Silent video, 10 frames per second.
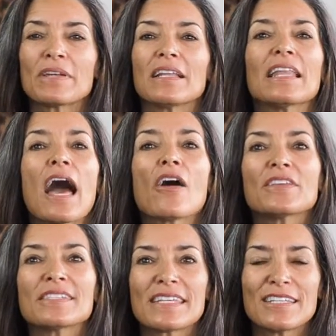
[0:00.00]
Allow the
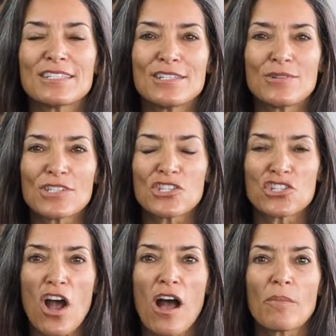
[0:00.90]
skin to do its
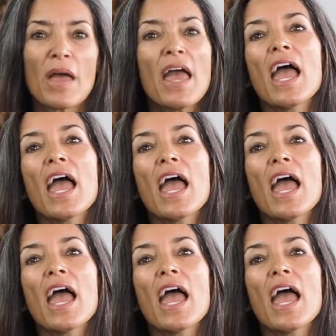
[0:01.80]
job.